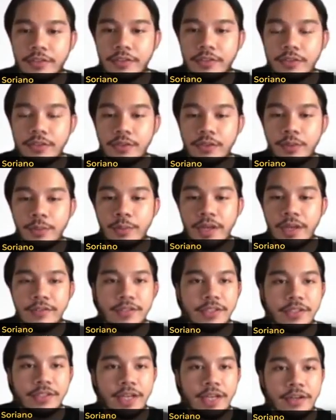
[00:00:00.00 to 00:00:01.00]
So we have
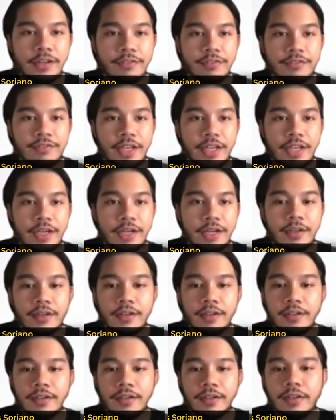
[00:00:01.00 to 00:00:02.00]
serif there,
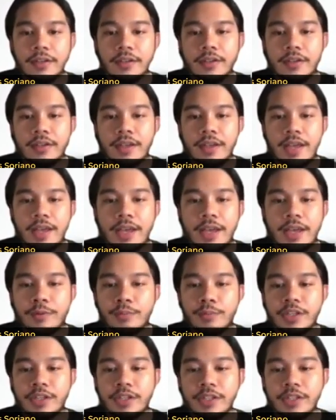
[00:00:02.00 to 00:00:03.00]
and
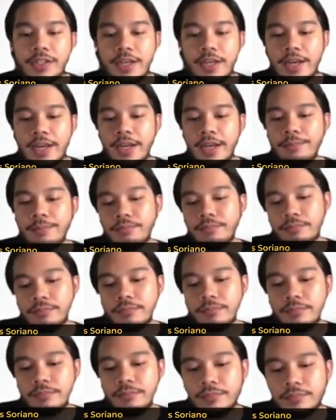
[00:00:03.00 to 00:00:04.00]
we're gonna type
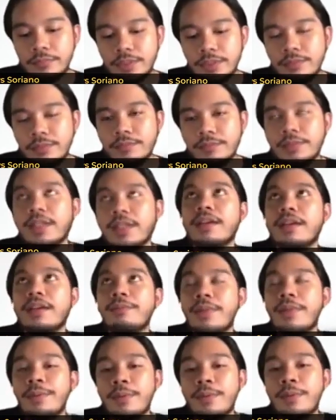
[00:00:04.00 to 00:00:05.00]

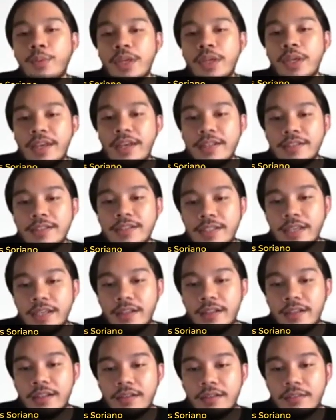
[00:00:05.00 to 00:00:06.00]
maybe weekend
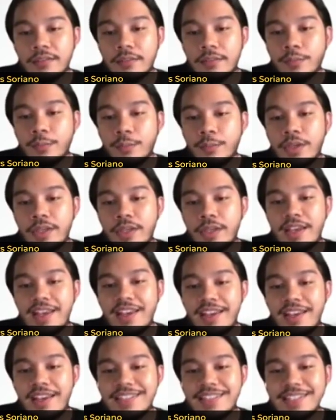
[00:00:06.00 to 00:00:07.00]
sale,
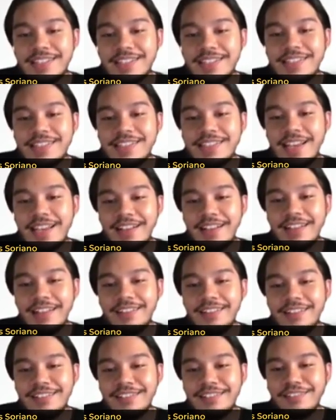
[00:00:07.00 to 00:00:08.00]
weekend sale,
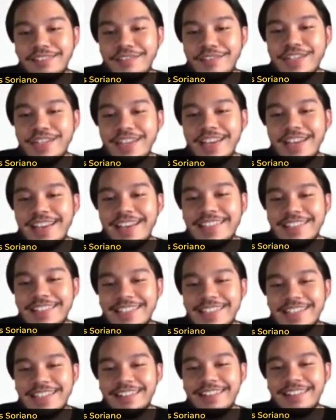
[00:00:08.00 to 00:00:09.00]
weekend
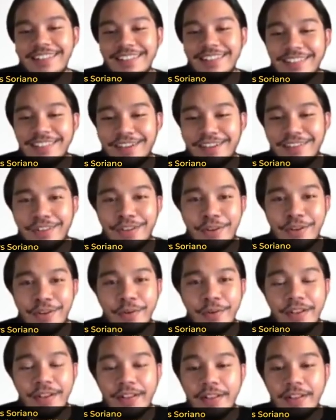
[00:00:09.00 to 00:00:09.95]
sale. There we go.